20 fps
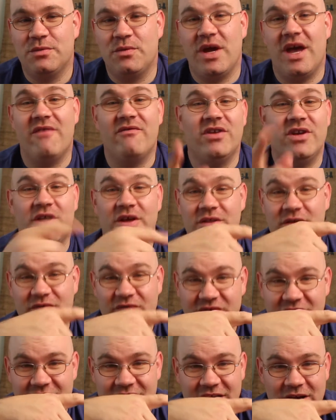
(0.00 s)
We have another
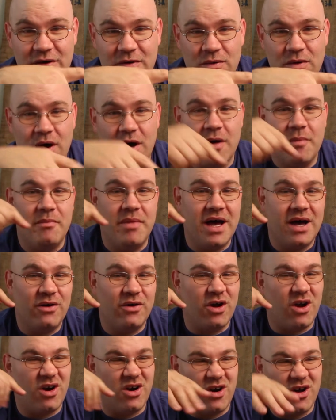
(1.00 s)
video about our